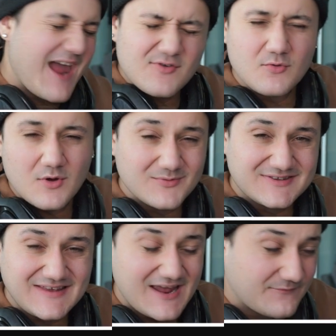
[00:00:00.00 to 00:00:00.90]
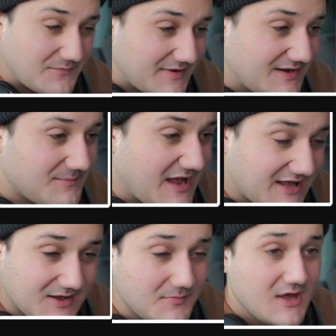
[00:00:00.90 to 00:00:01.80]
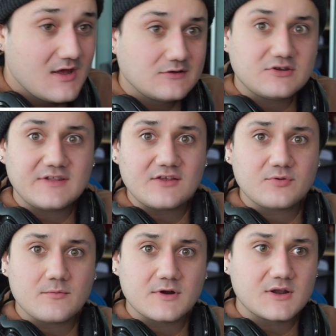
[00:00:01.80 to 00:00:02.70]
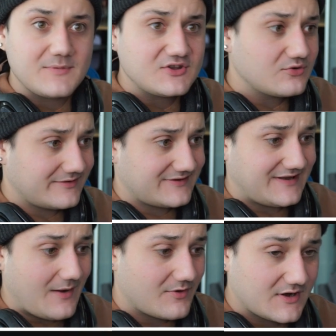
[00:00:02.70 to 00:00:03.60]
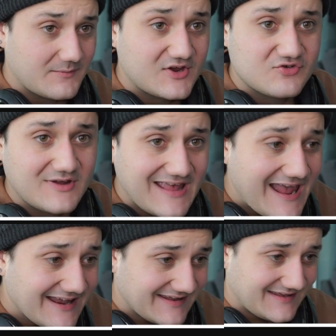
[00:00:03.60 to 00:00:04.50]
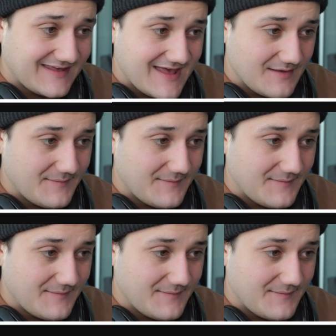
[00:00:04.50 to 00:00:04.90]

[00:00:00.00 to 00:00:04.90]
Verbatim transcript: Everyone was saying for me to make him, so that's what we're going to be doing today. We're going to be creating him,